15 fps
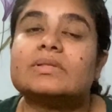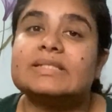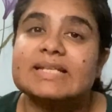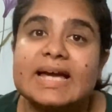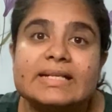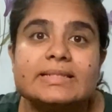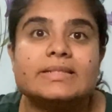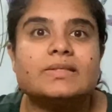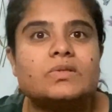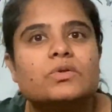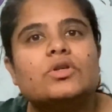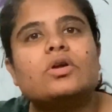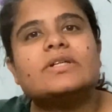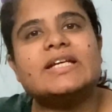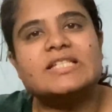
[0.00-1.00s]
The scientists
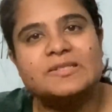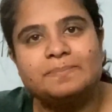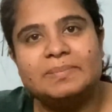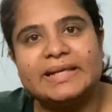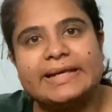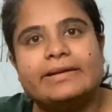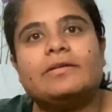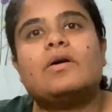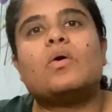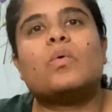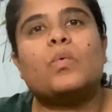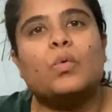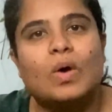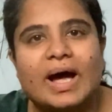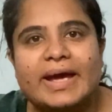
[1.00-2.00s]
could not explain
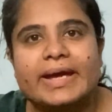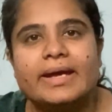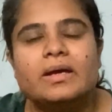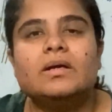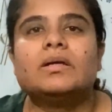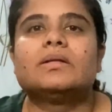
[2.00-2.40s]
why